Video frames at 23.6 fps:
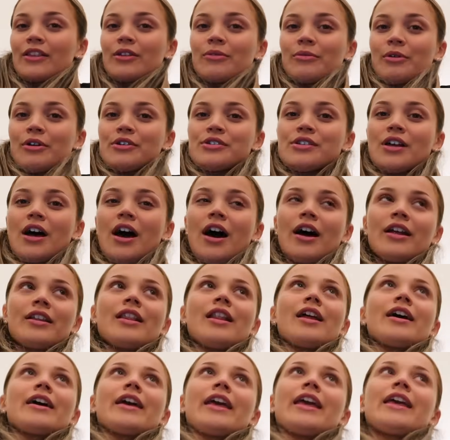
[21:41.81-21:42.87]
the most
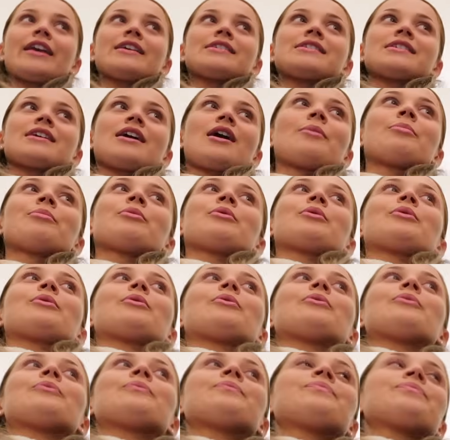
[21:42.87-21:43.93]
unluckiest
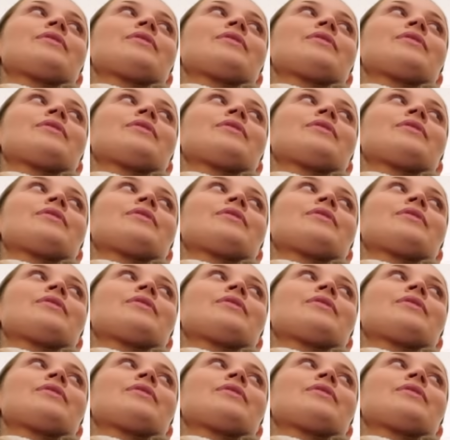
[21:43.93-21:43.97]
couple.